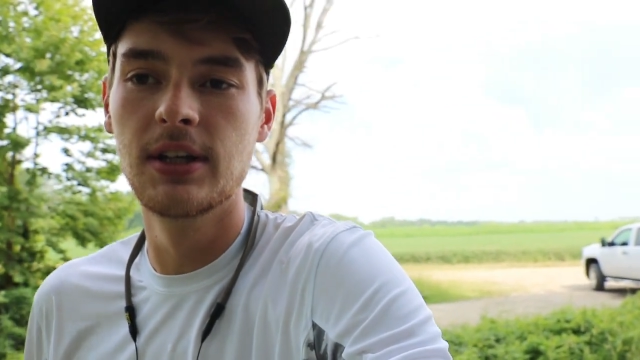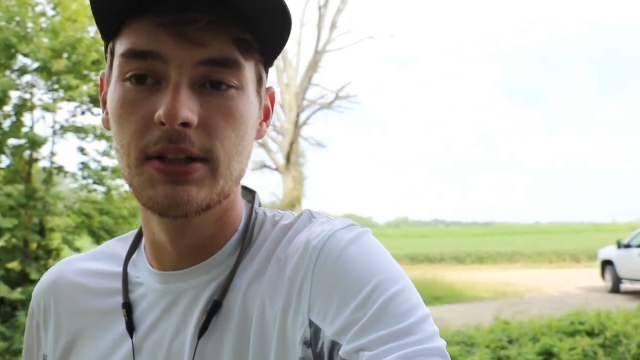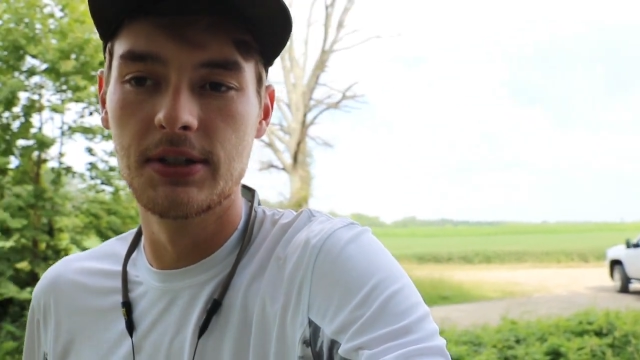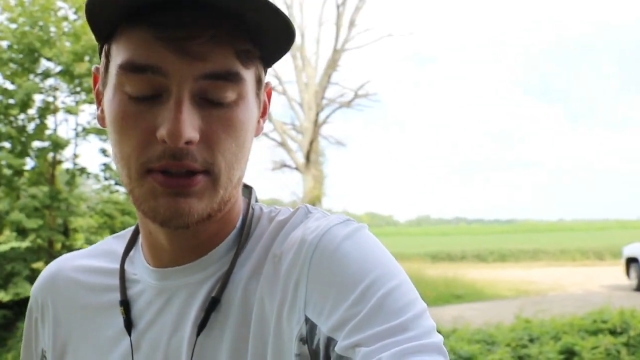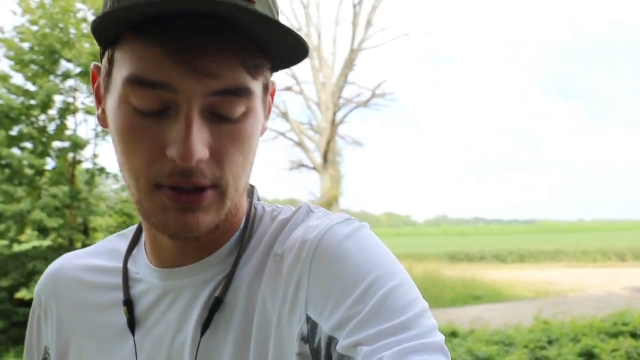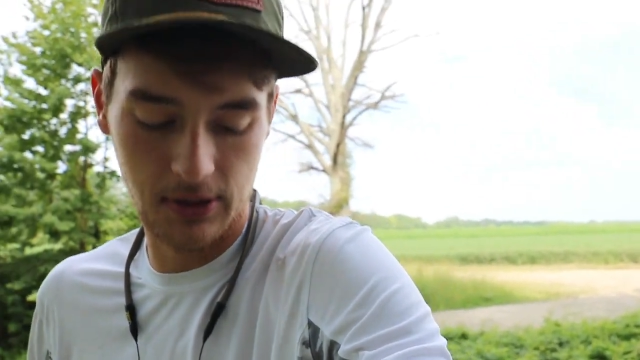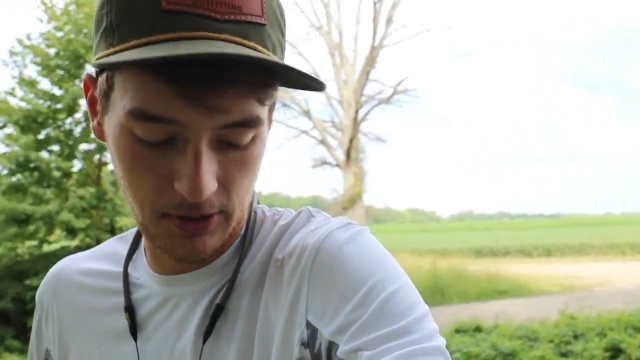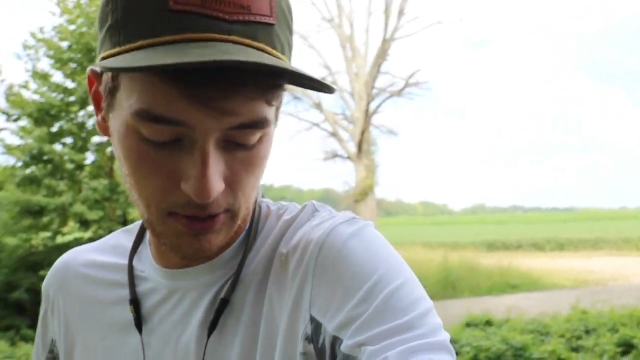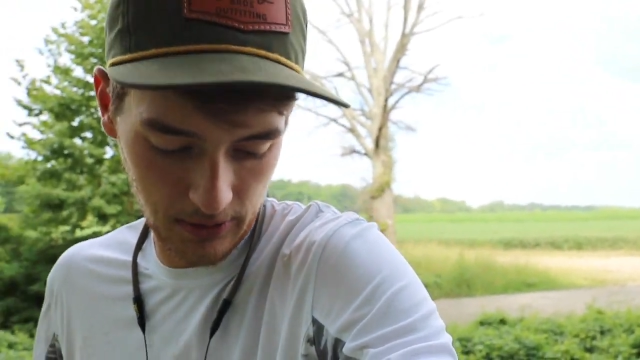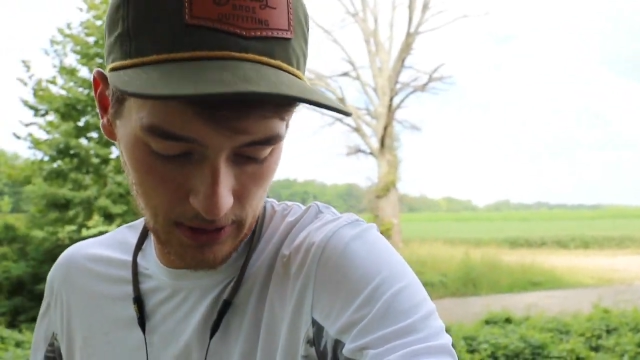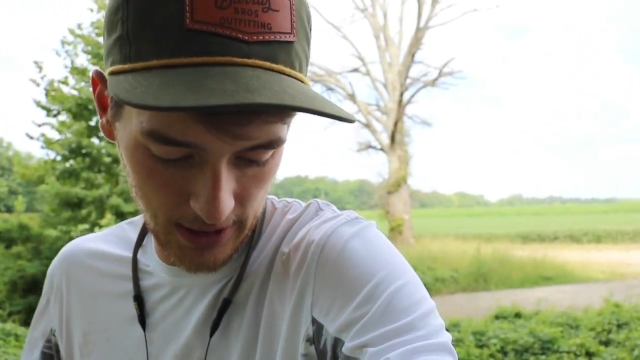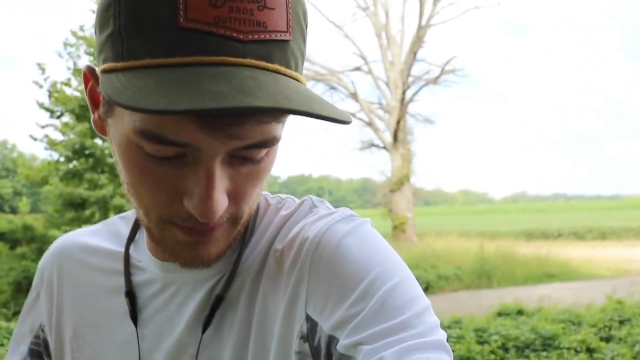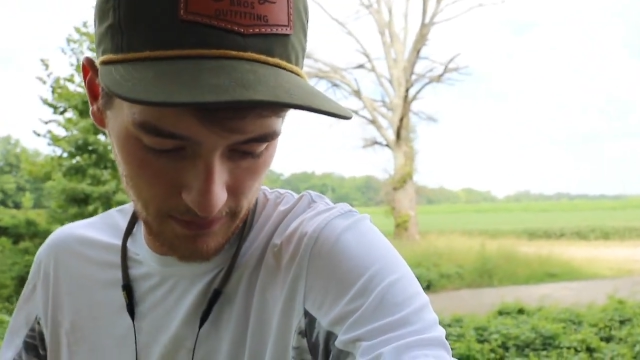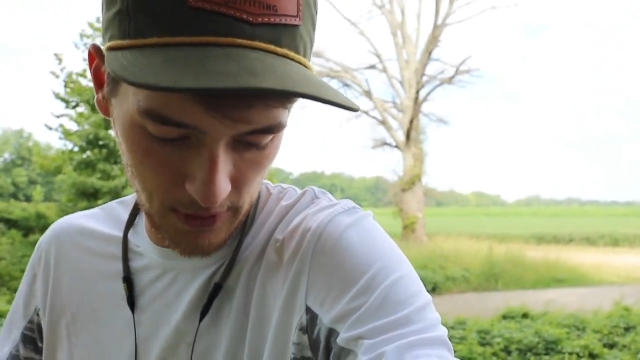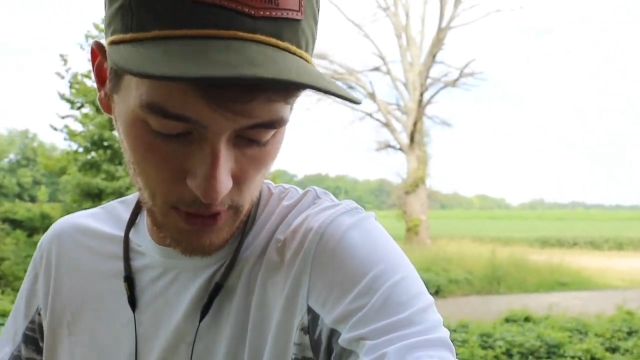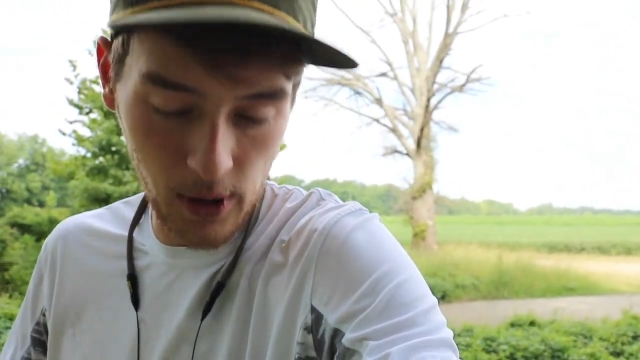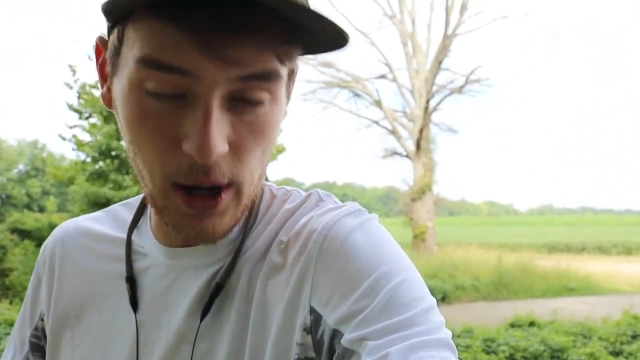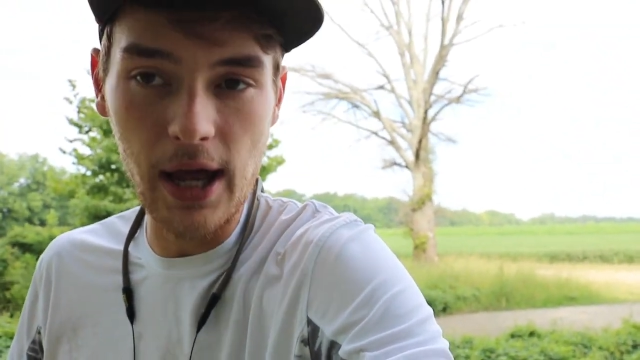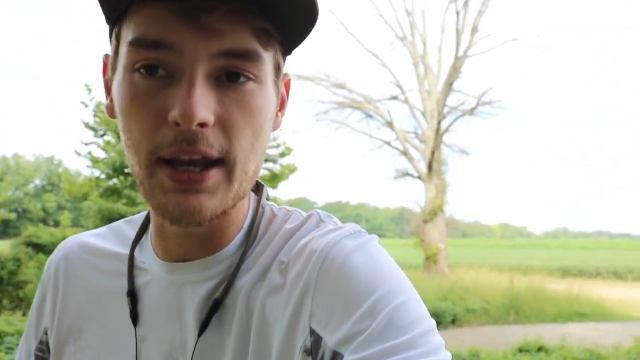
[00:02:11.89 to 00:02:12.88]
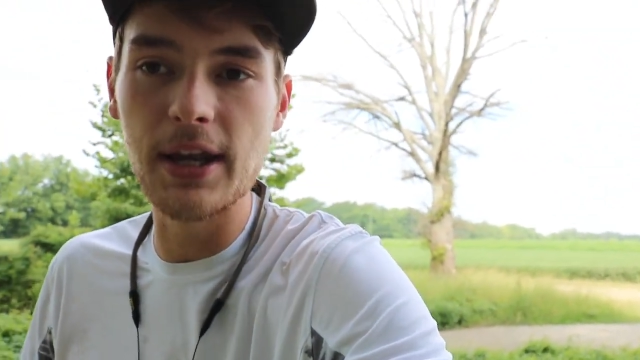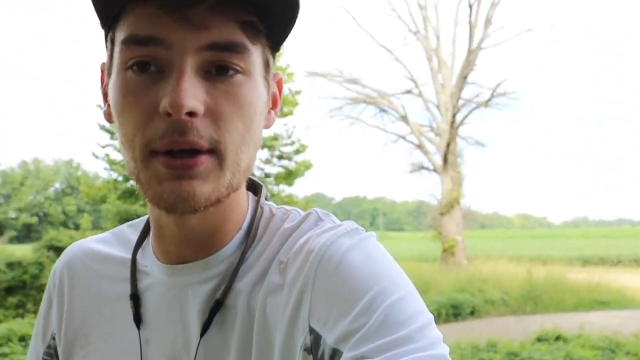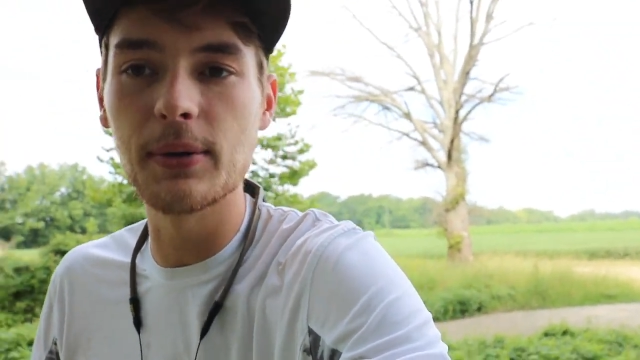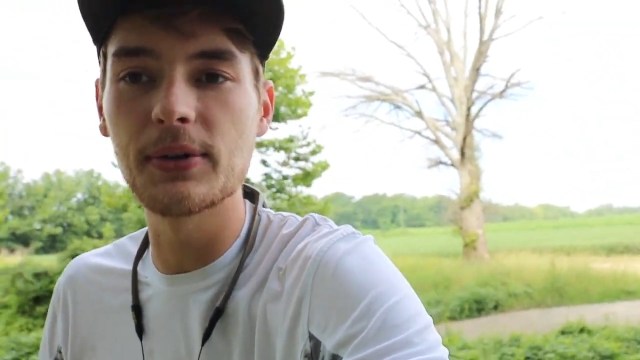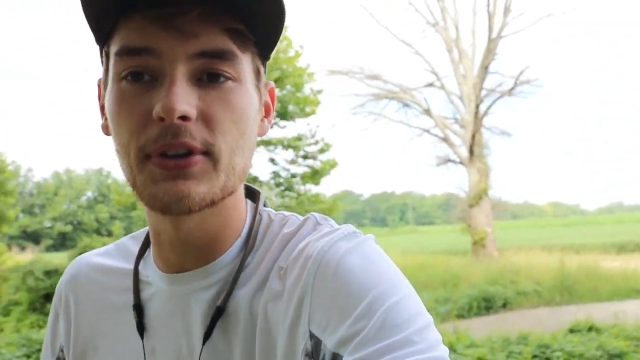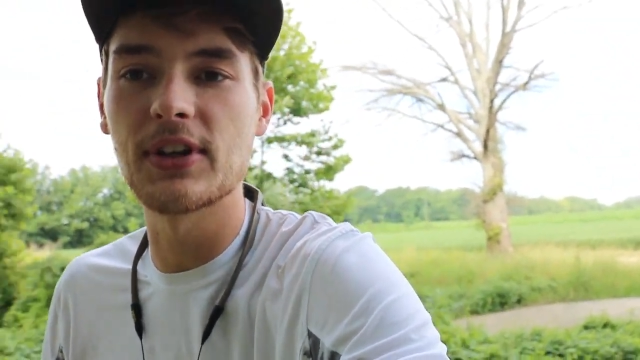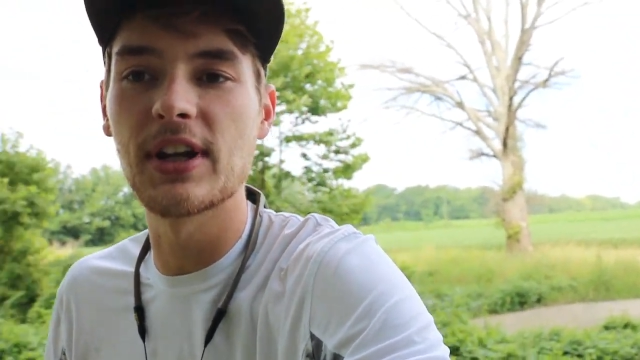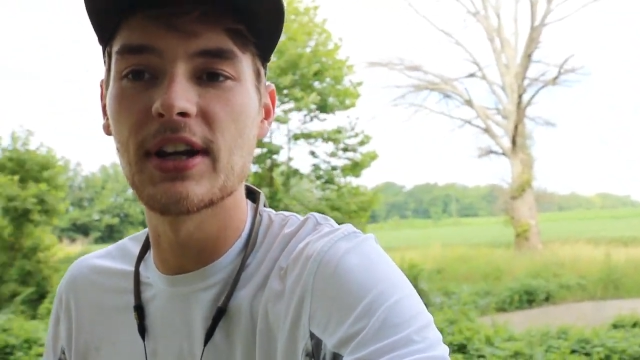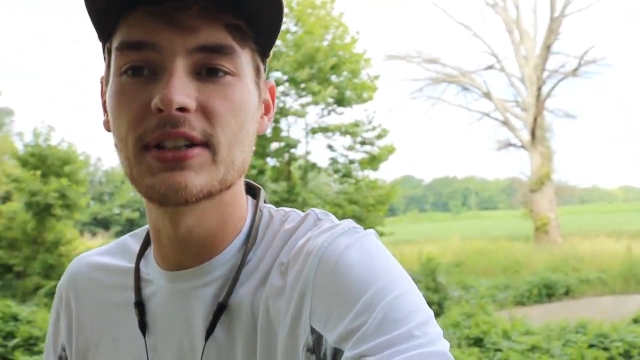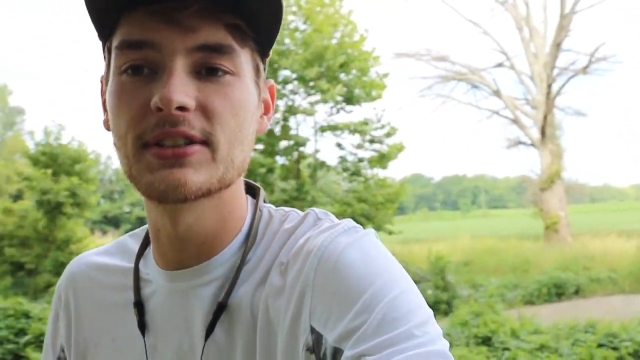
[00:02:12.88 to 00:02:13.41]
So I have no idea
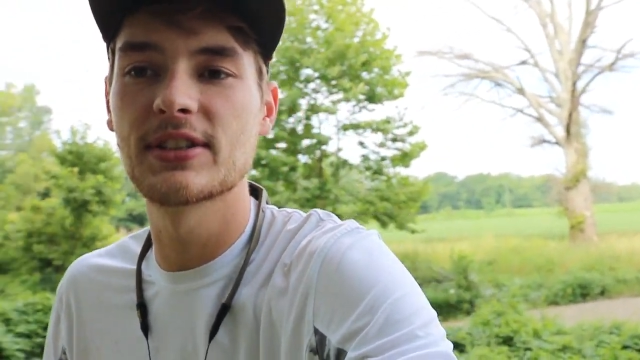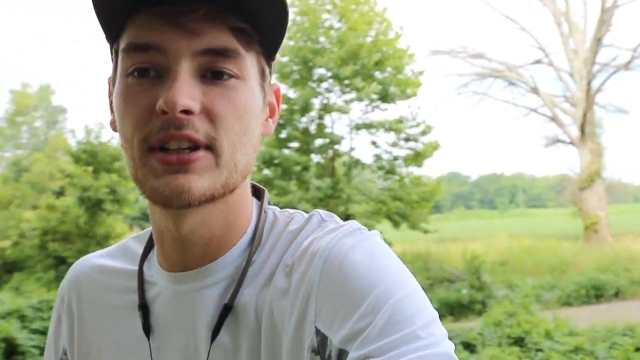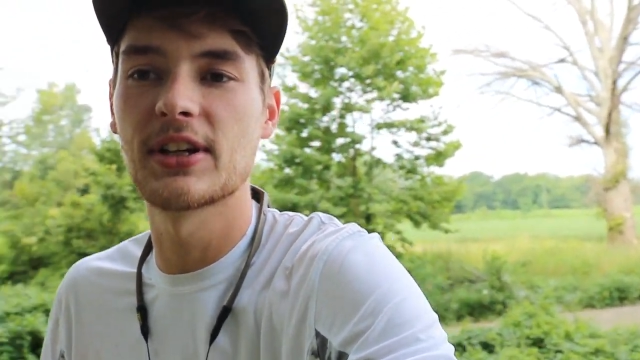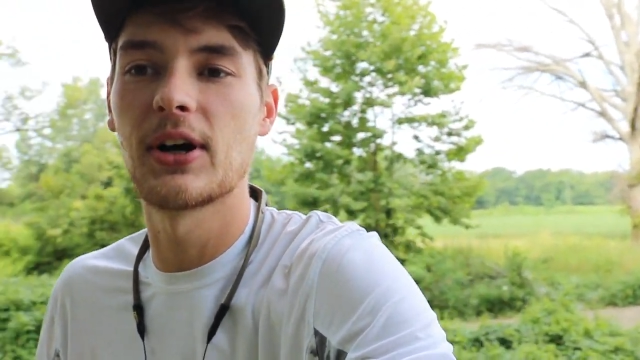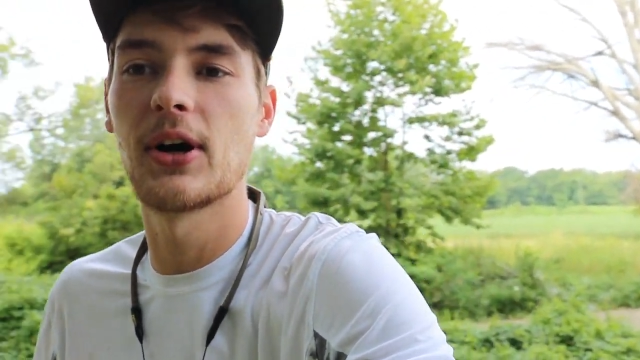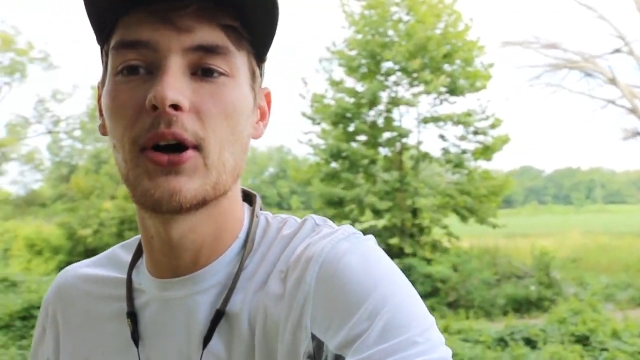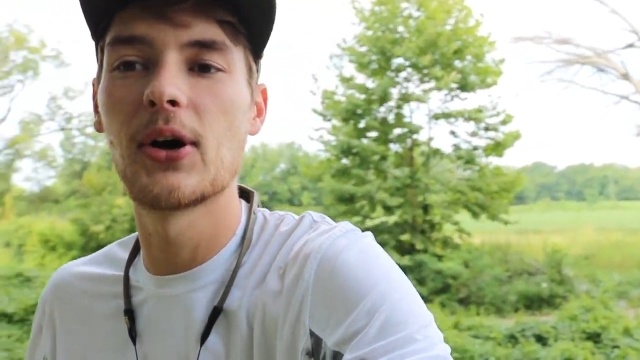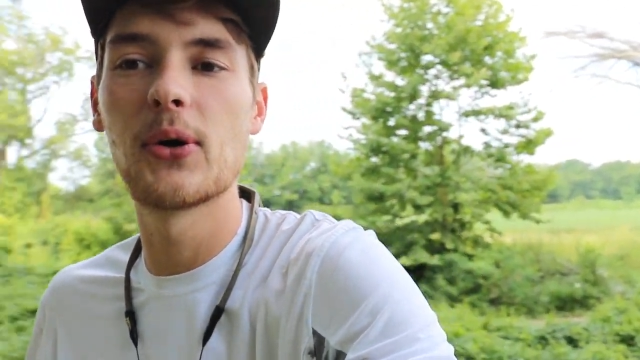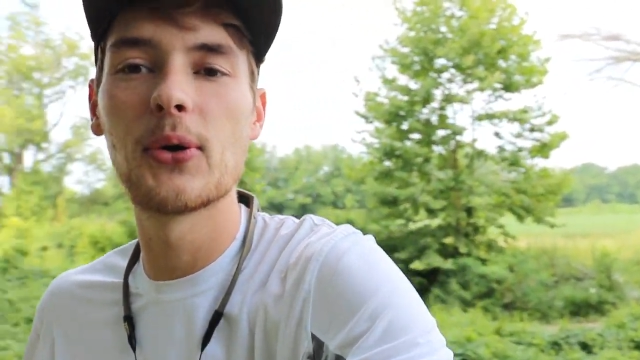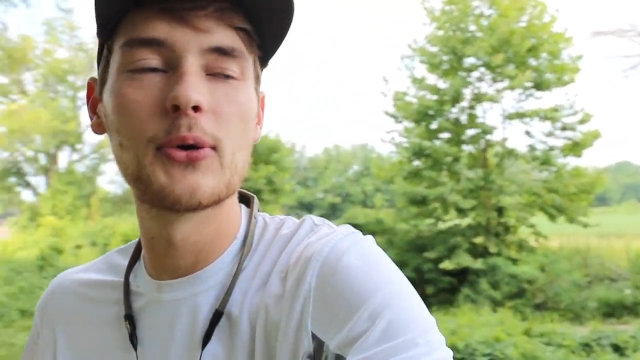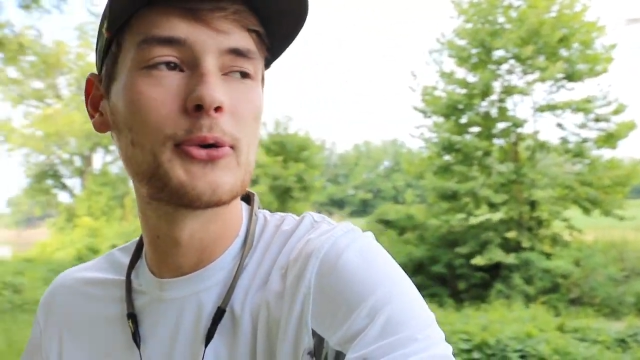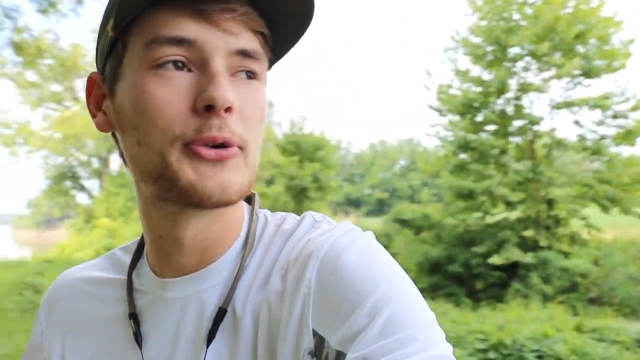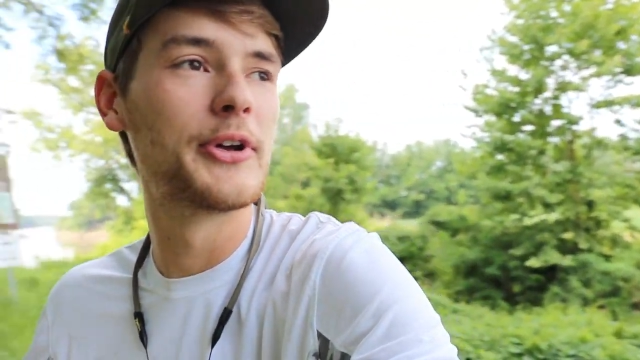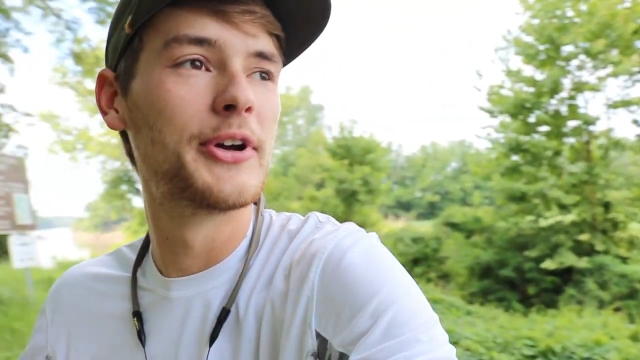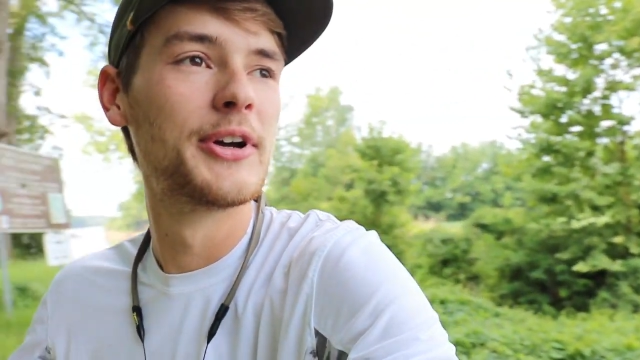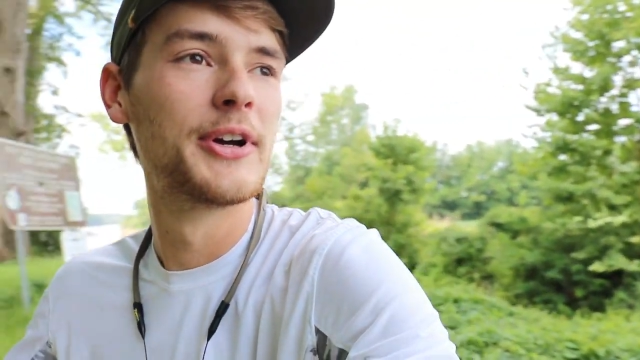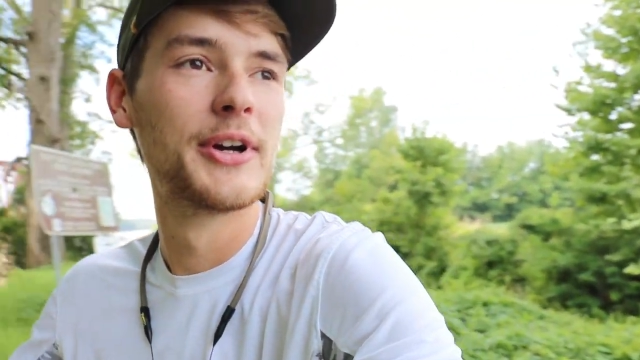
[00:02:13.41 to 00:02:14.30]
what the day is going to hold,